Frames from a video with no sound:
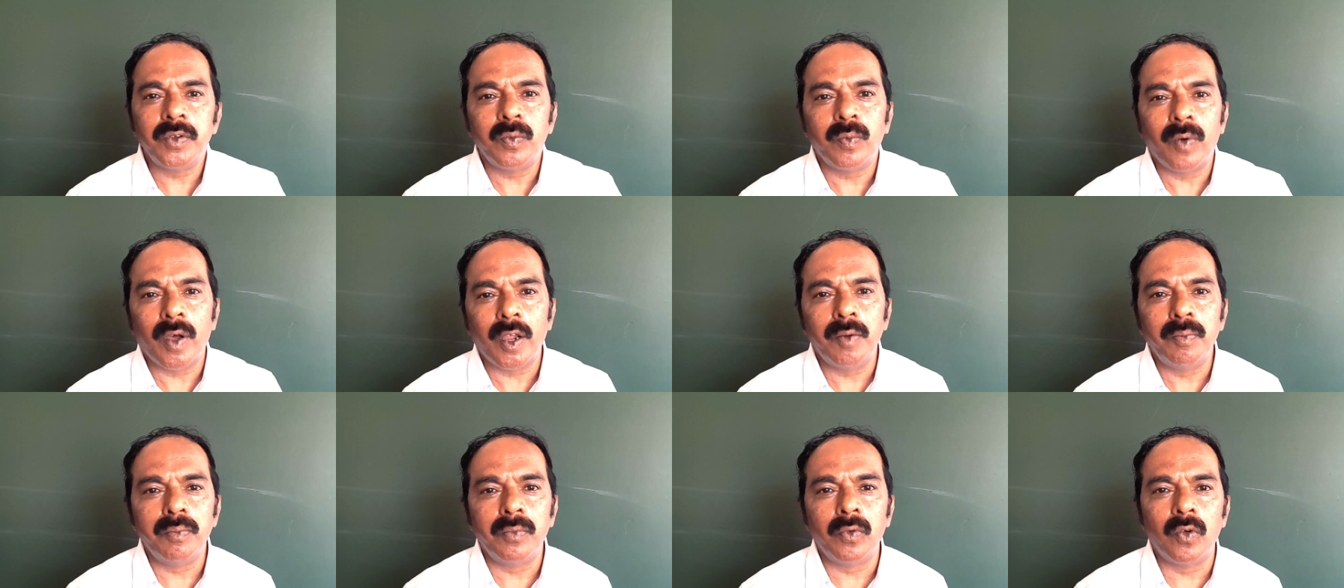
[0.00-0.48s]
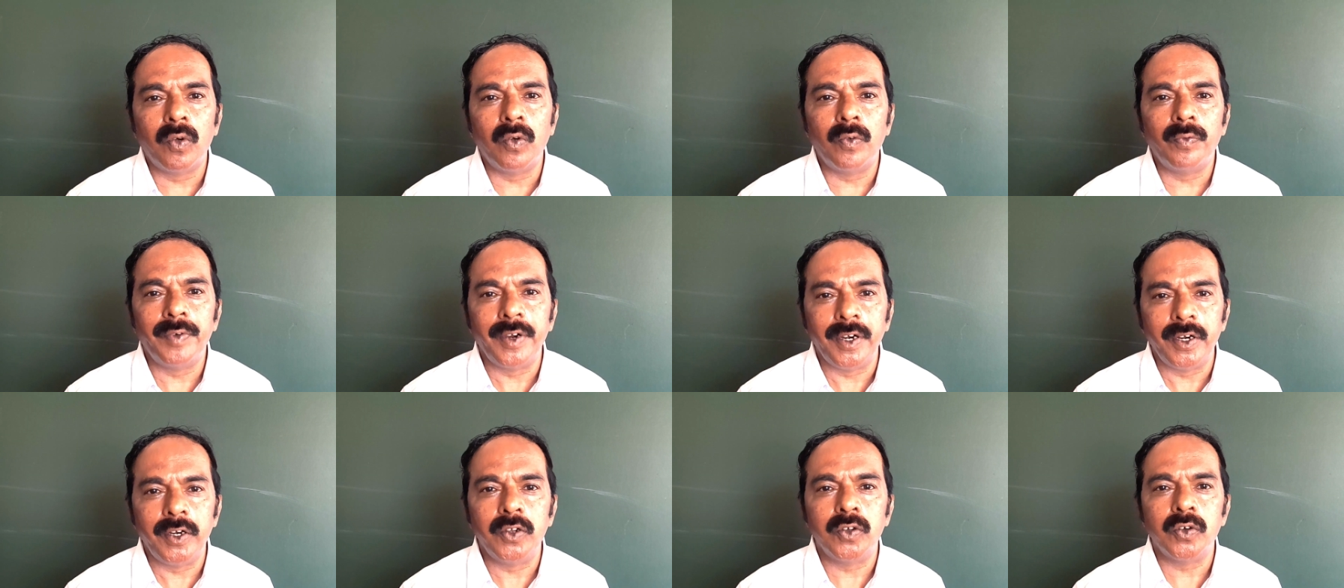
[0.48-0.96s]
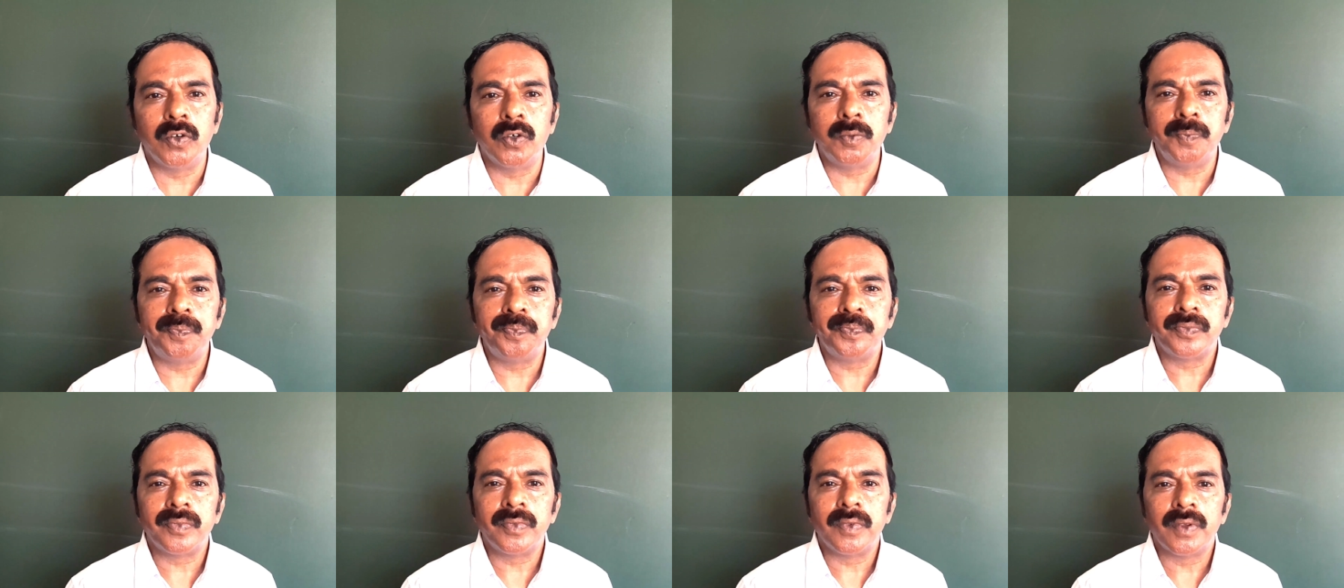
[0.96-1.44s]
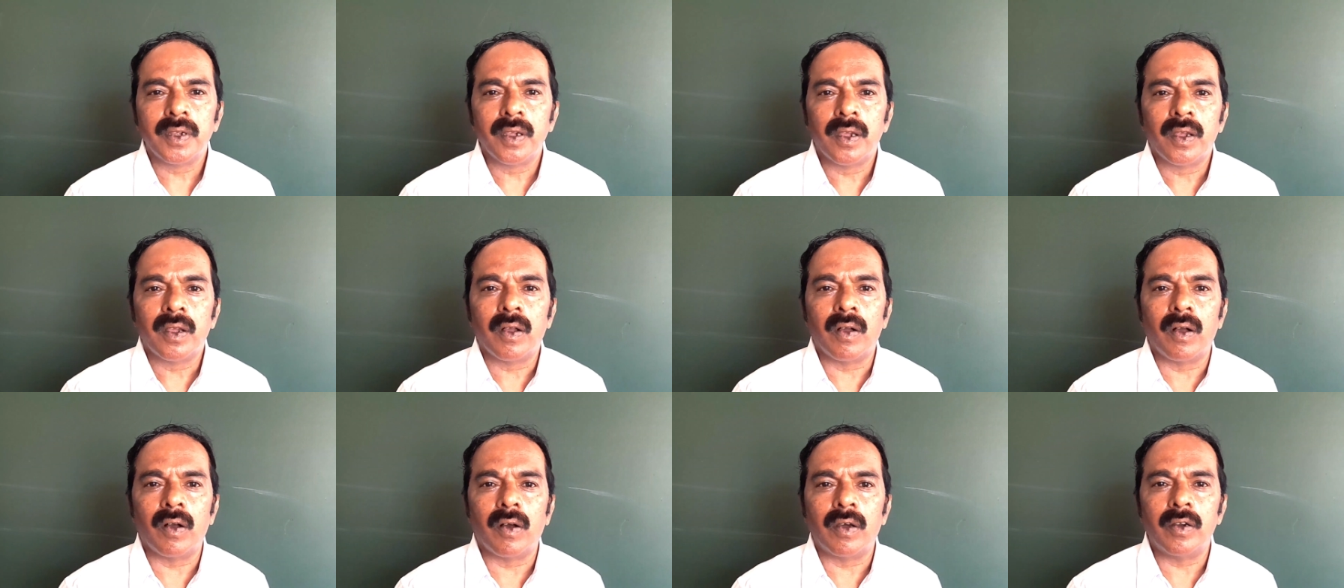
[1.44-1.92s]
to one more video
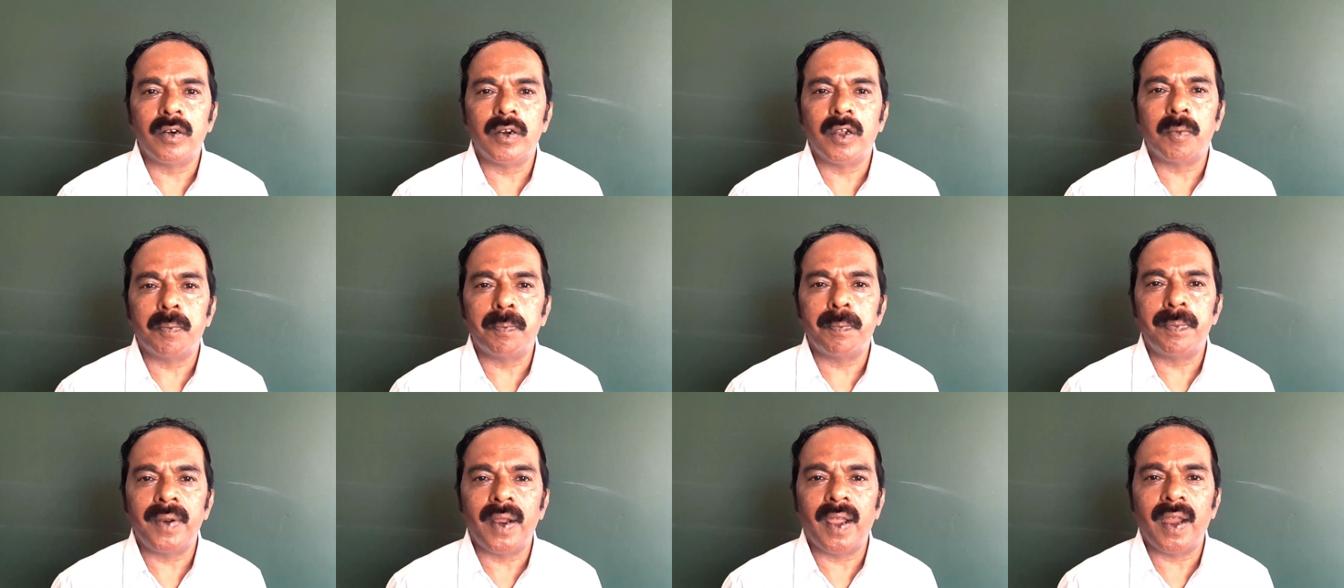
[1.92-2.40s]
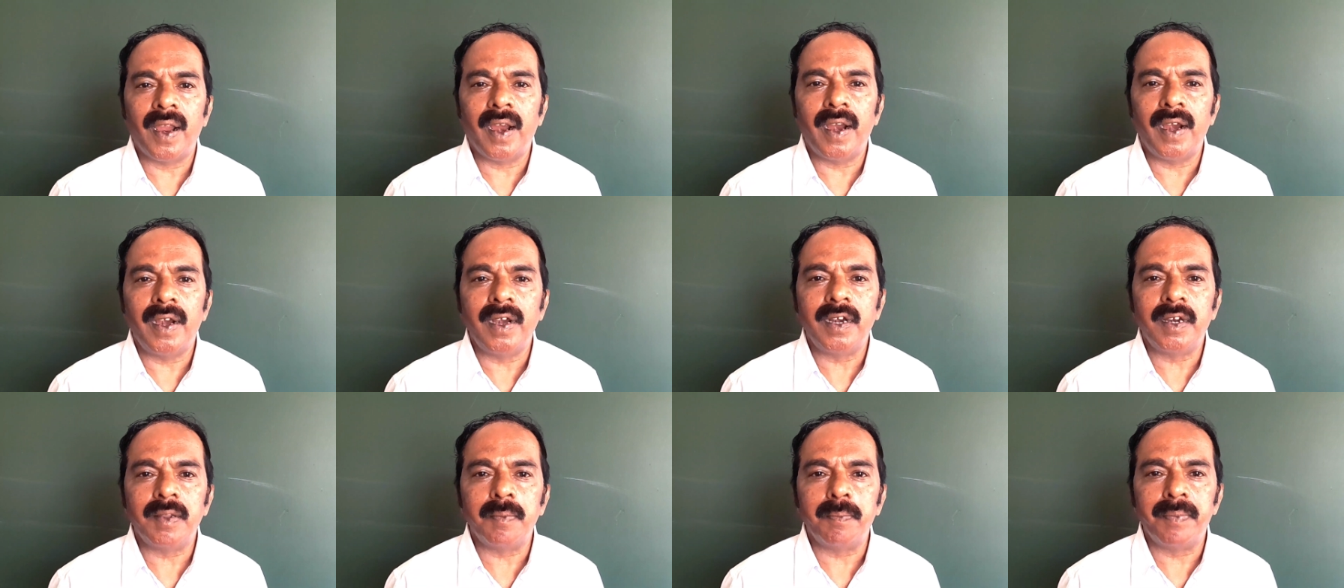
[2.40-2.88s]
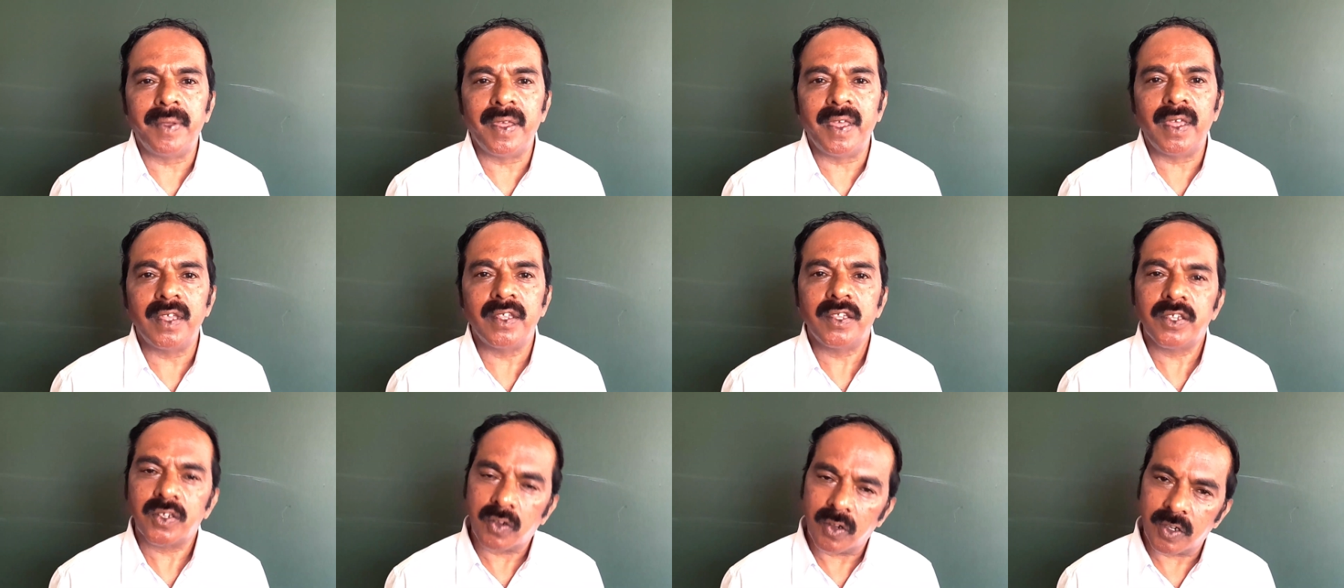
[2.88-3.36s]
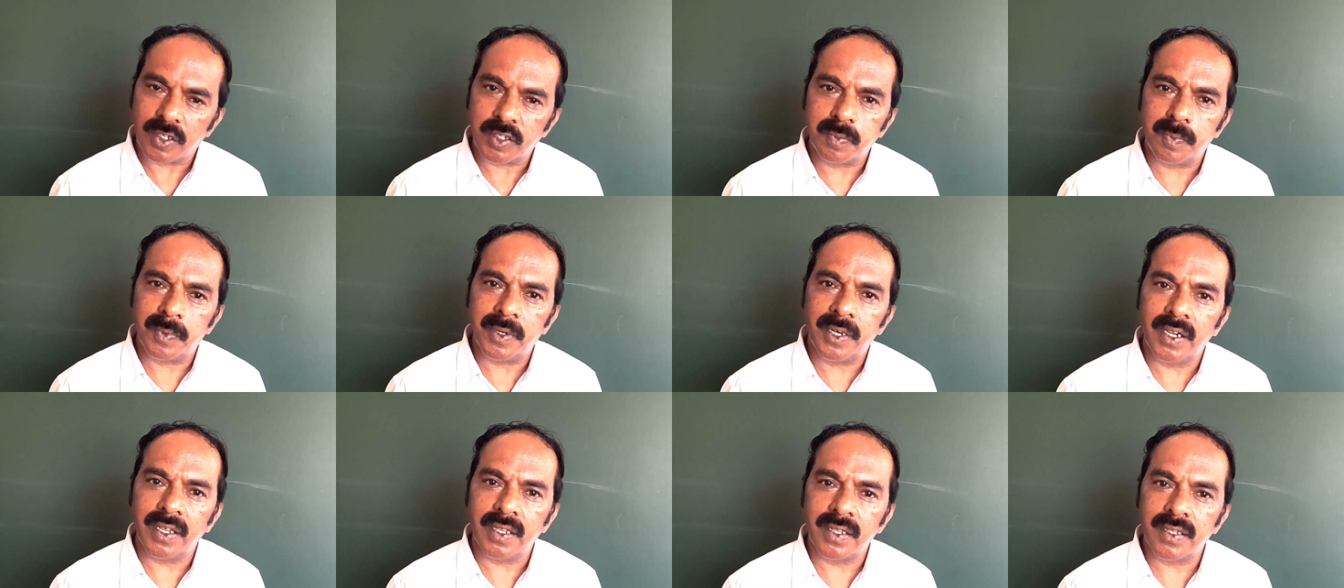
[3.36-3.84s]
on plant-based
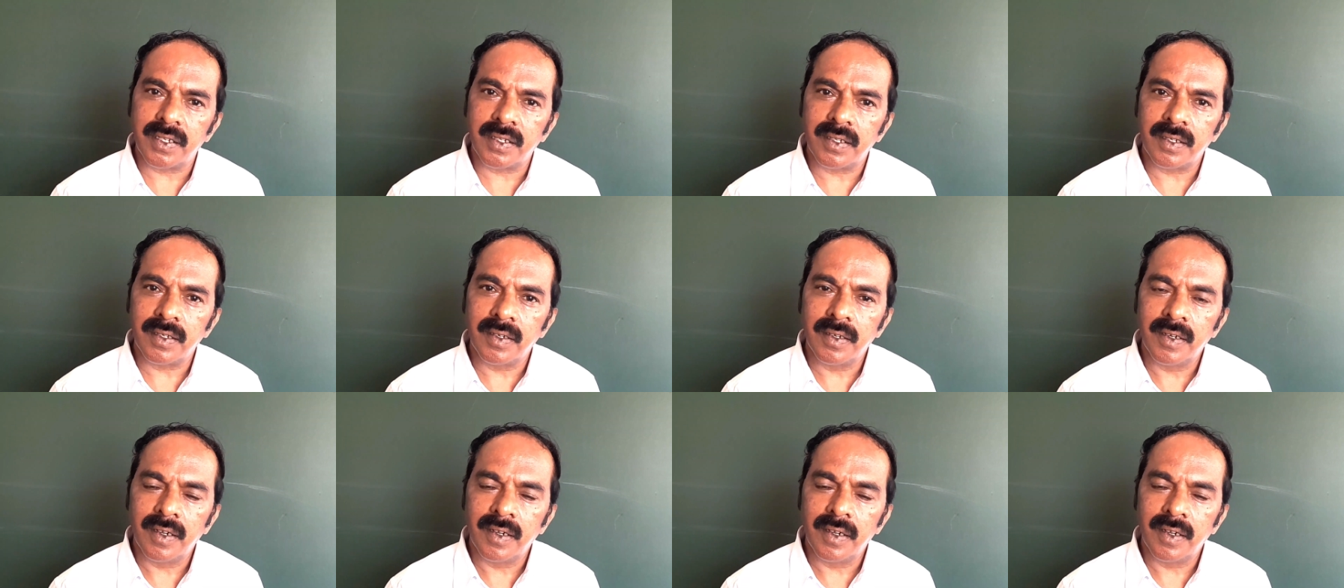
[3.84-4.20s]
cosmetics.